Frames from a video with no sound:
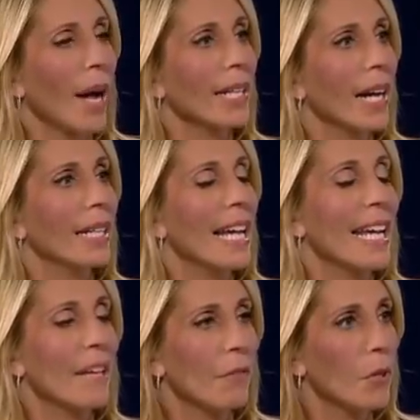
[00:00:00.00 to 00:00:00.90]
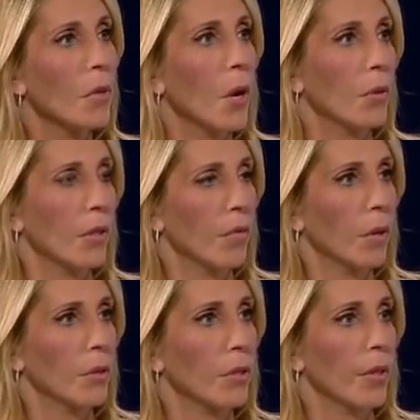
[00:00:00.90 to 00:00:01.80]
not, if you know that the
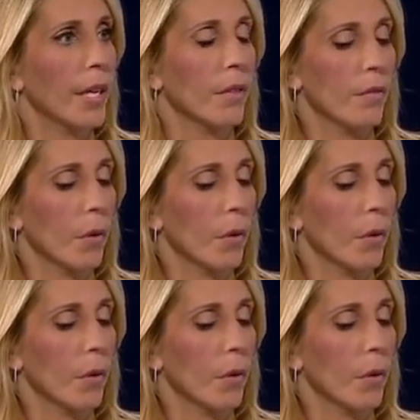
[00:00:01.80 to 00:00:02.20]
votes are there